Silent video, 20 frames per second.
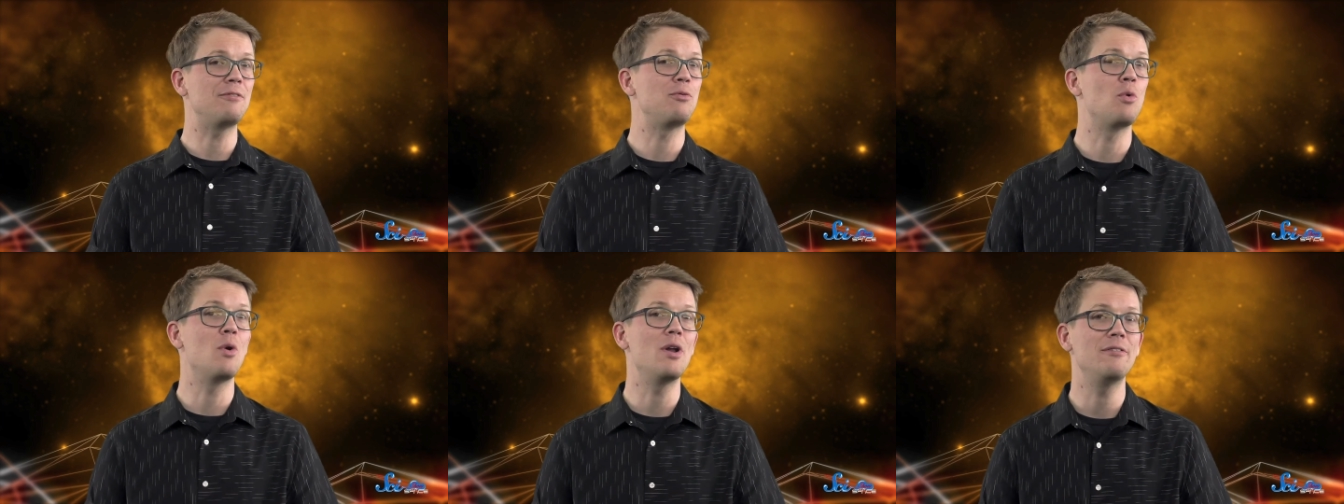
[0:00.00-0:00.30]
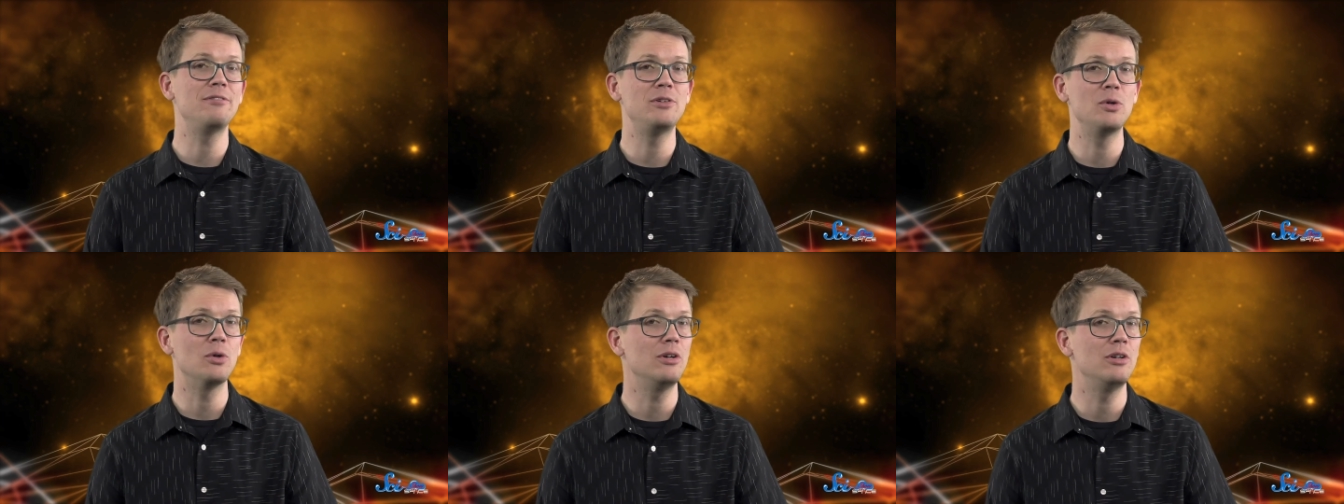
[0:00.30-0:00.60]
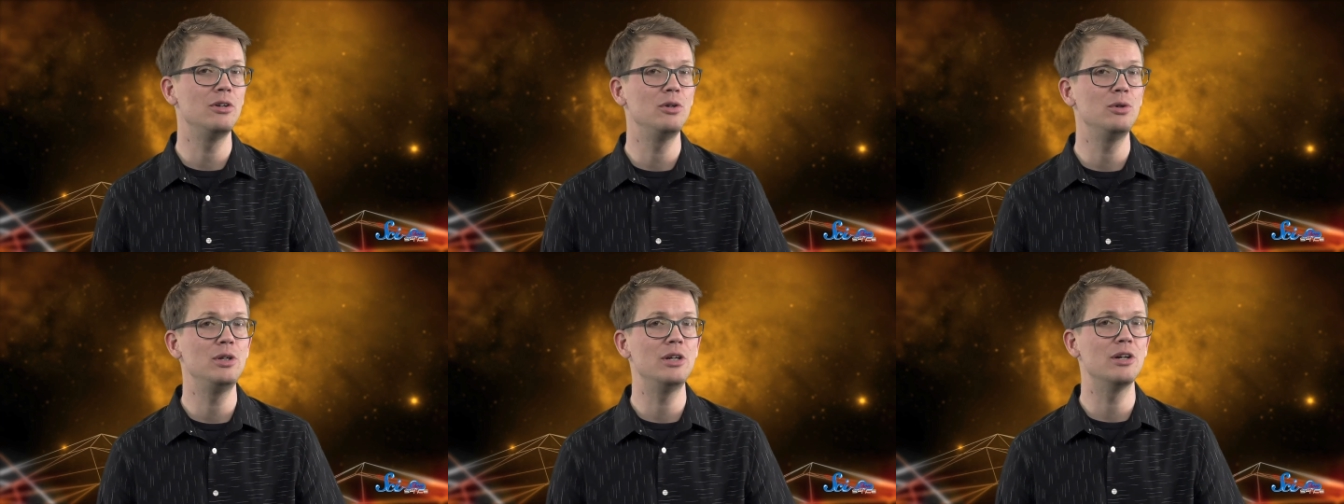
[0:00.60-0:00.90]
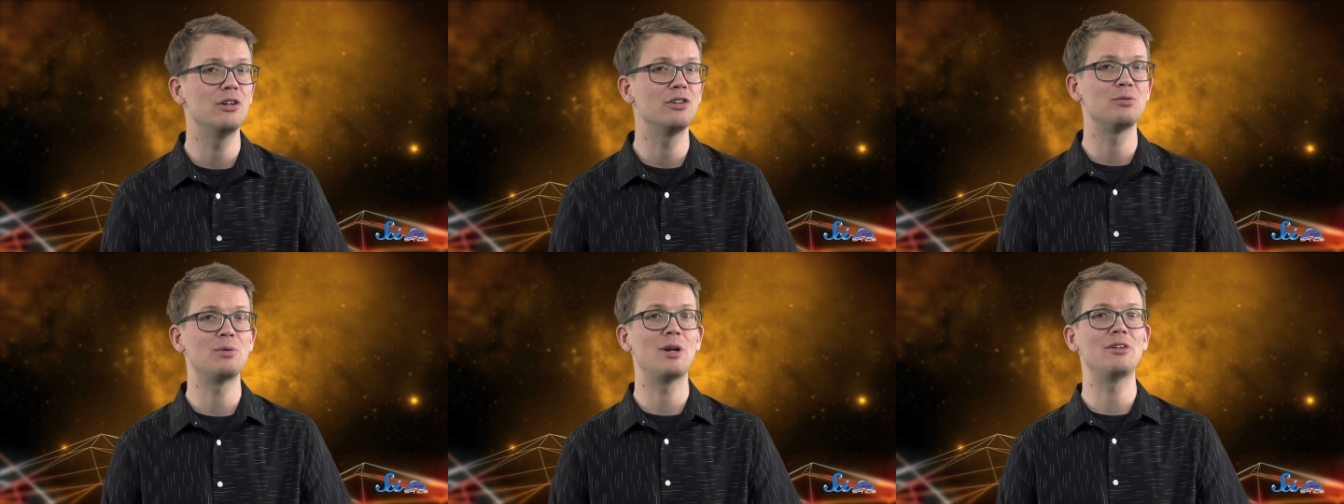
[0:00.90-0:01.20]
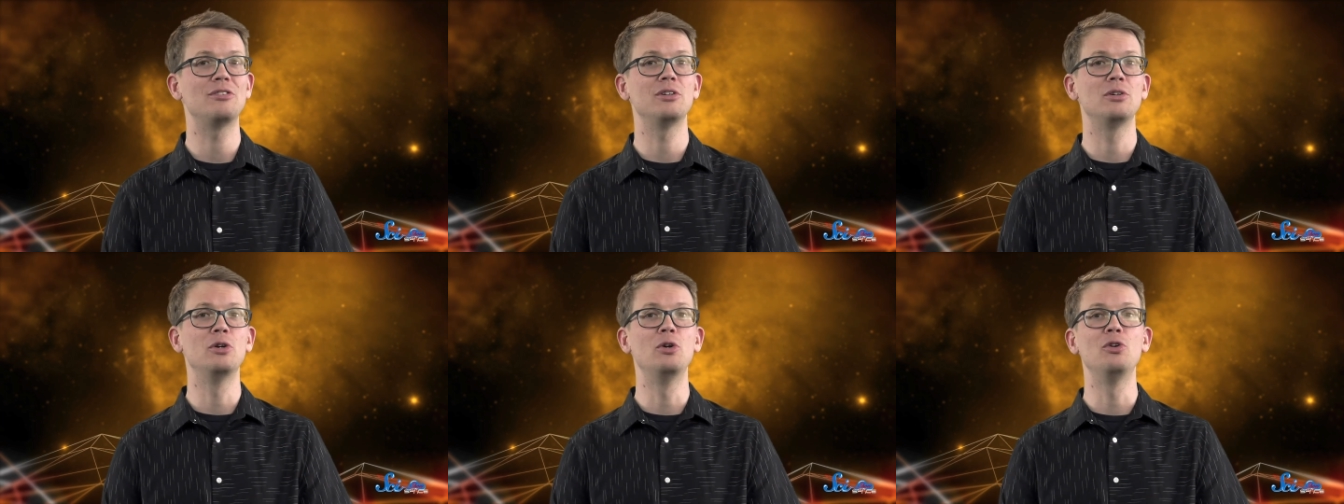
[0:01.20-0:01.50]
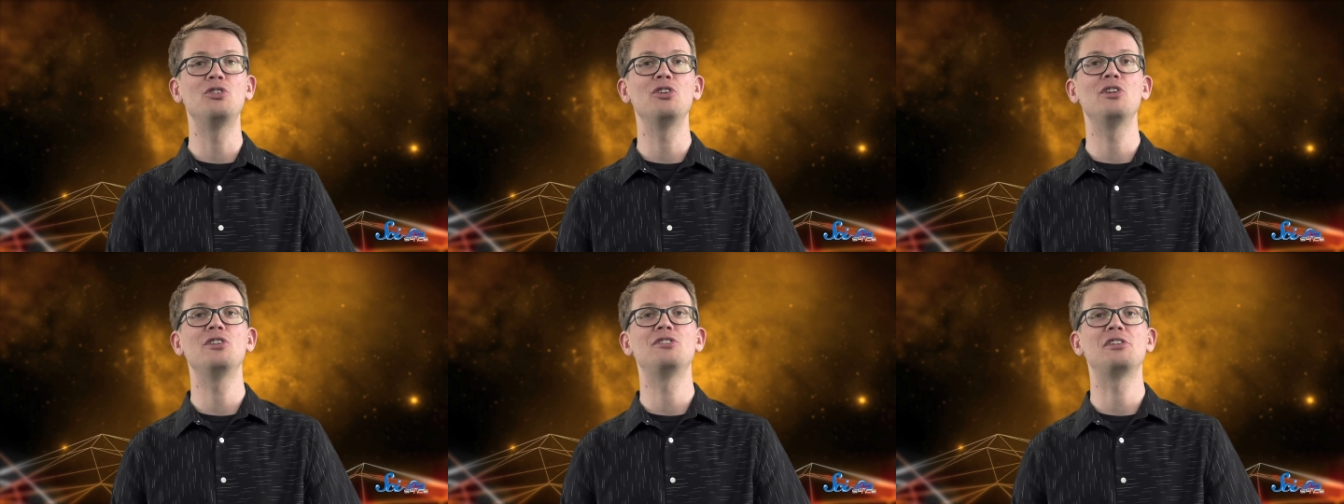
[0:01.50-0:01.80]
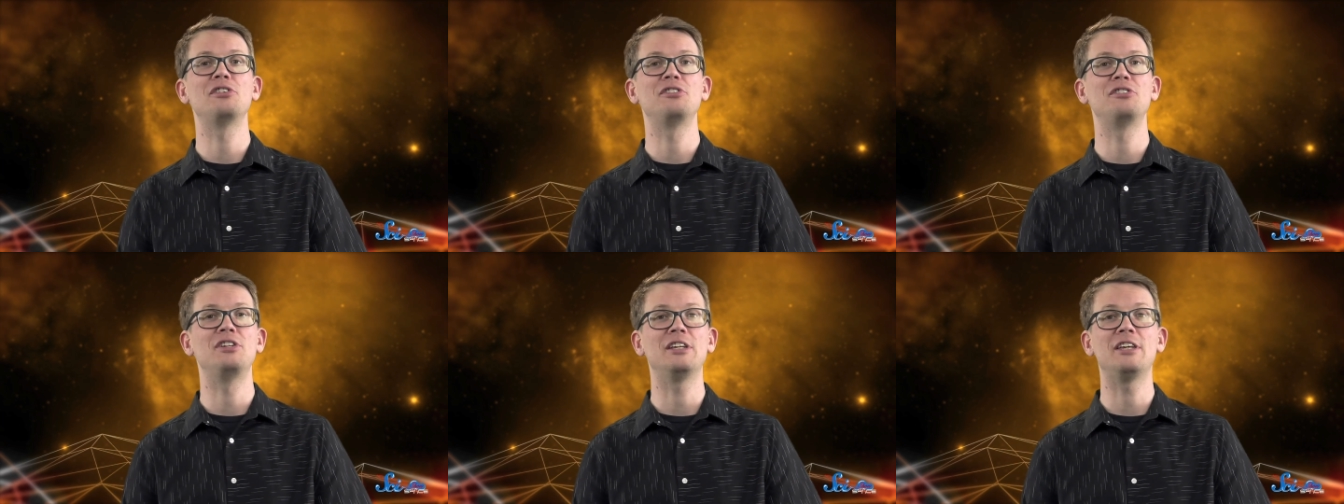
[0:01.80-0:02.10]
If one of your New Year's
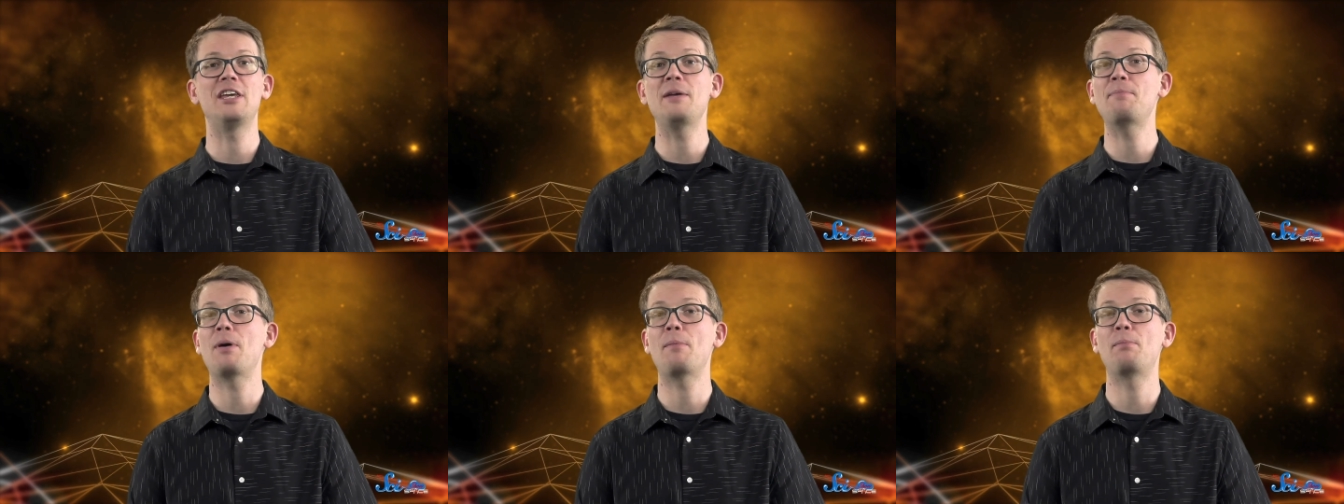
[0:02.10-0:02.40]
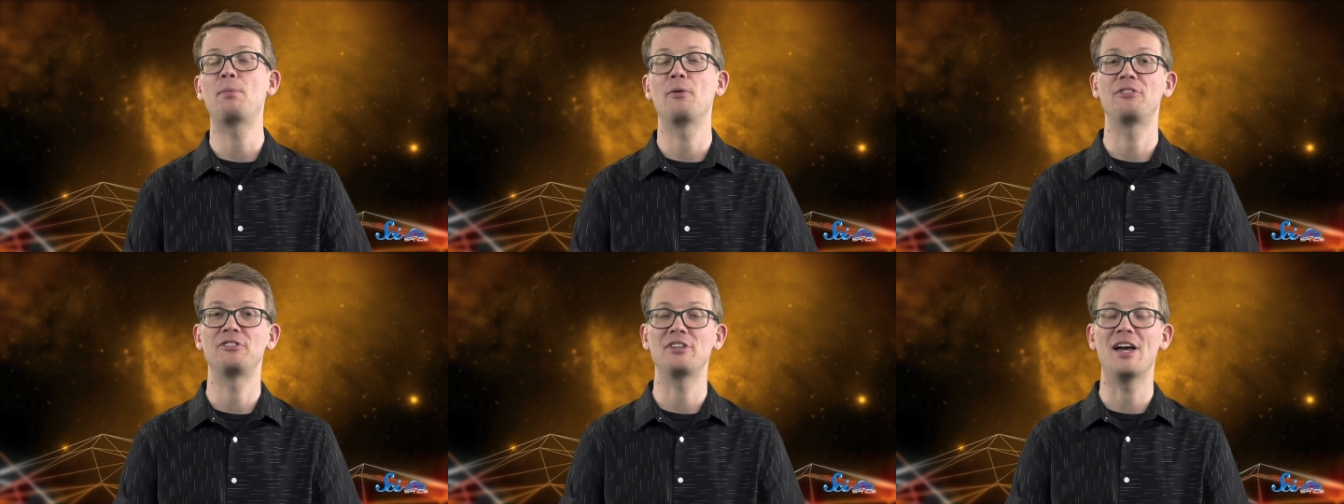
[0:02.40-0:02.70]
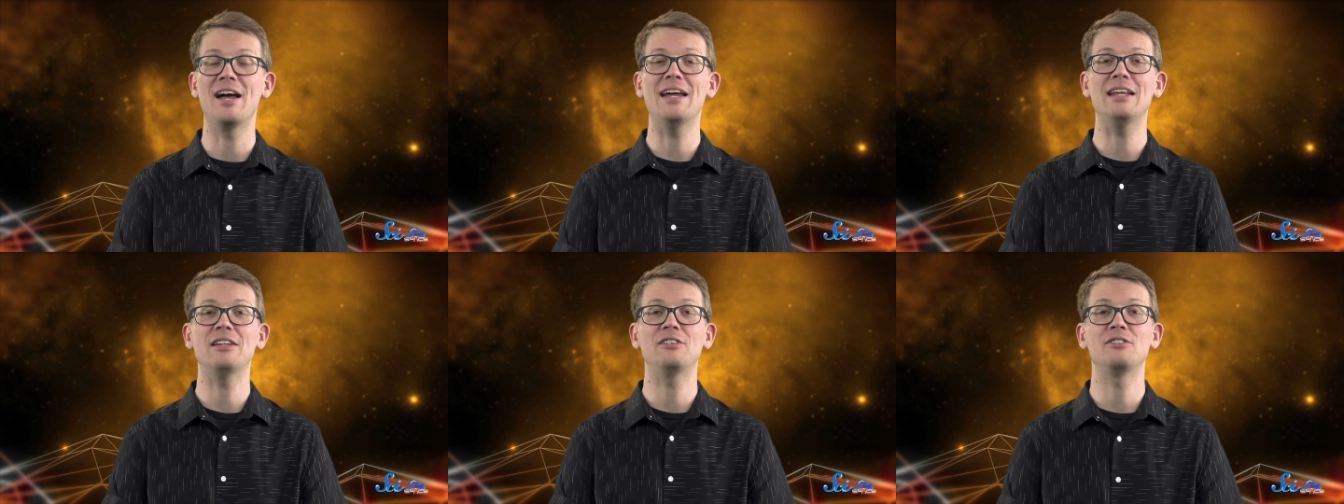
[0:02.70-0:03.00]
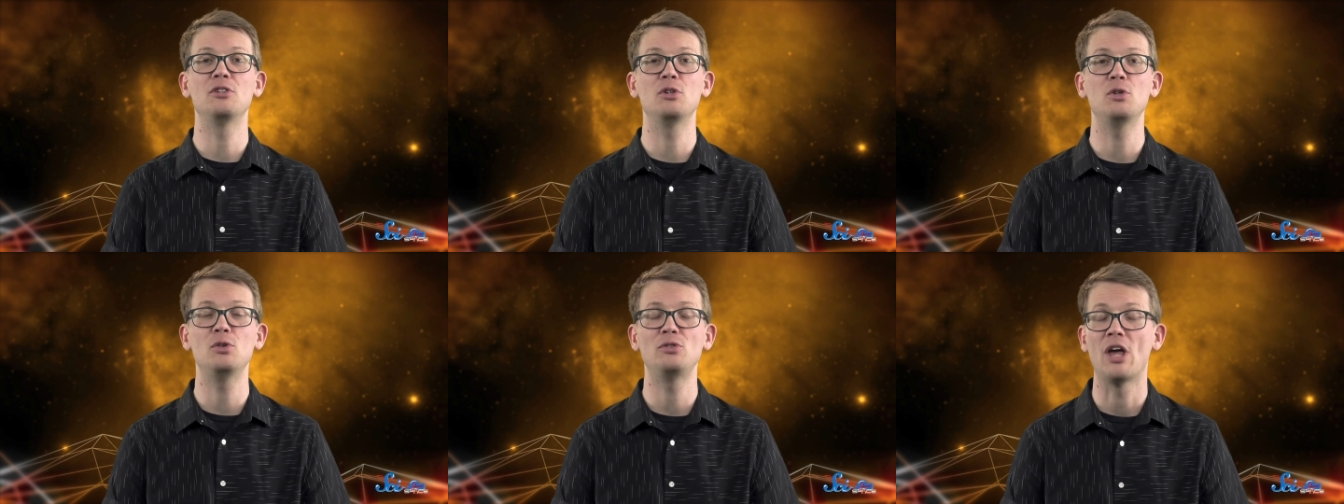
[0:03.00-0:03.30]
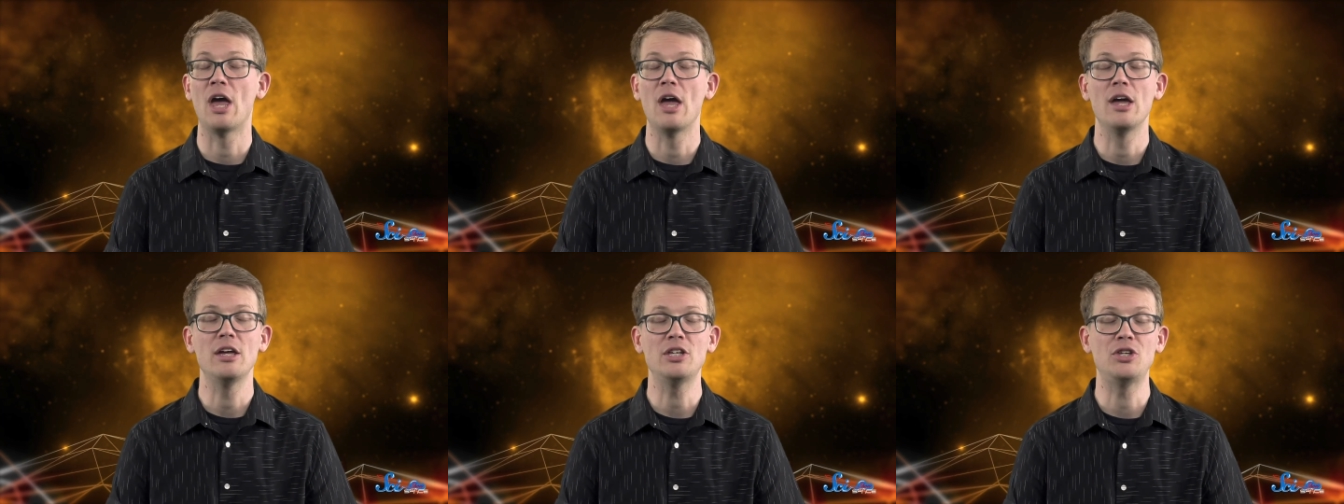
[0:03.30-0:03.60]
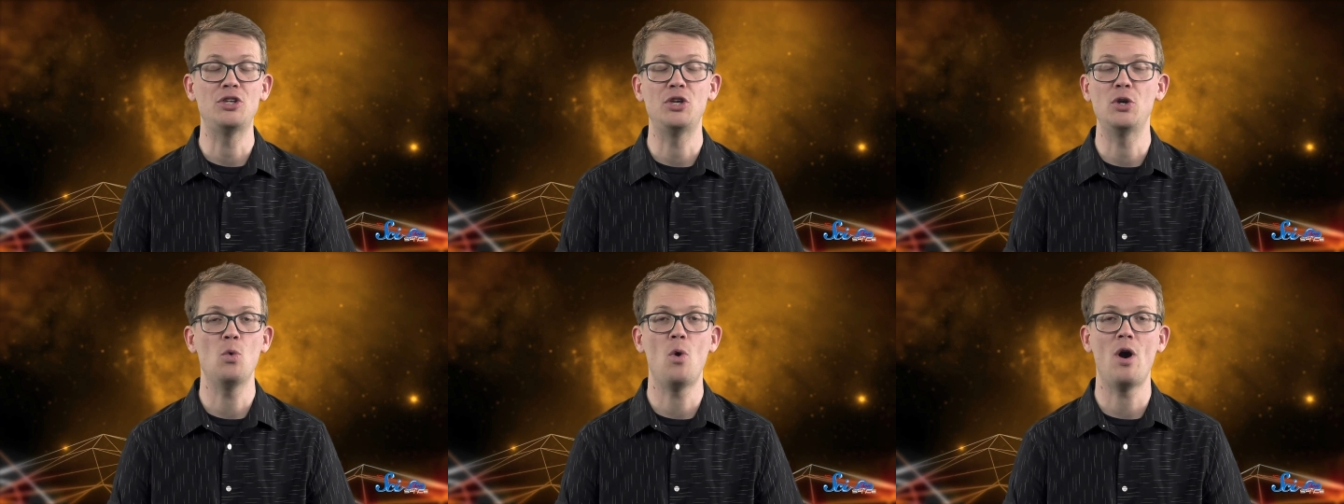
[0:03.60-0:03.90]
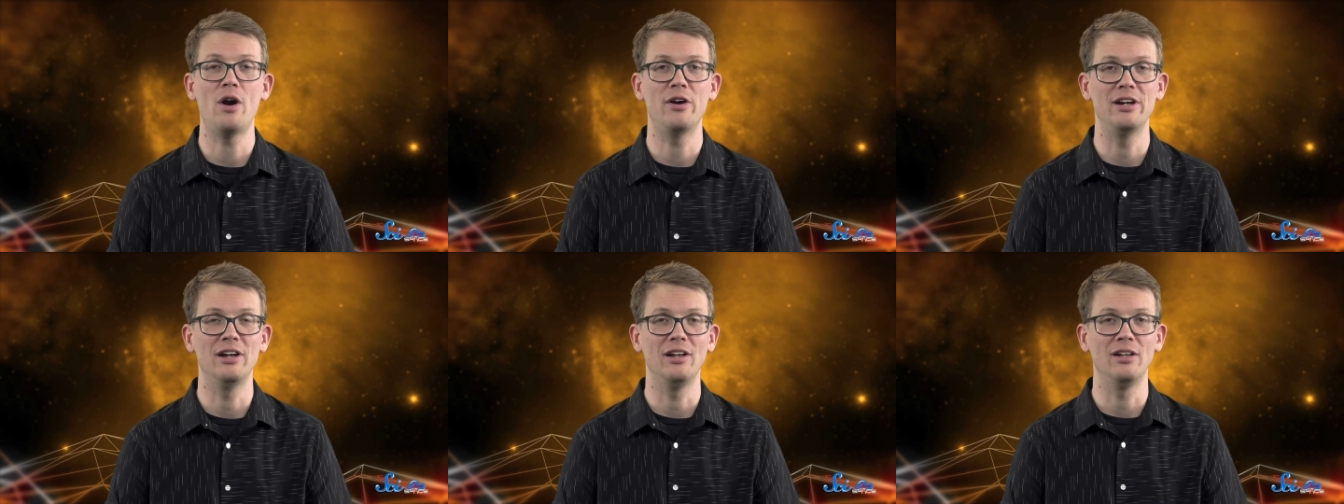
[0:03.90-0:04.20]
resolutions is to keep up with science news, you
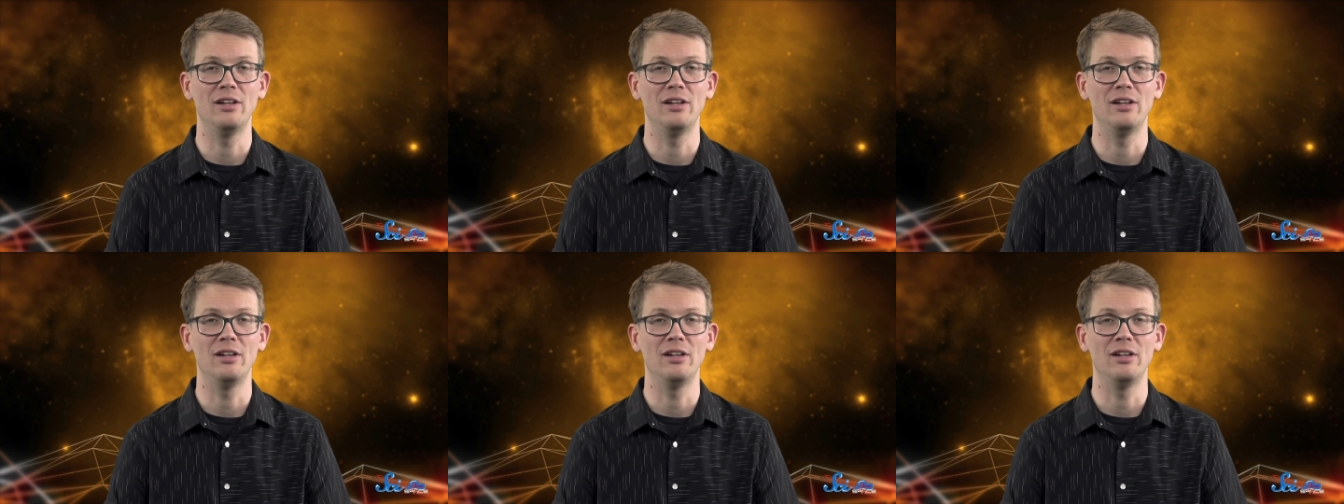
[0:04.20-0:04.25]
are in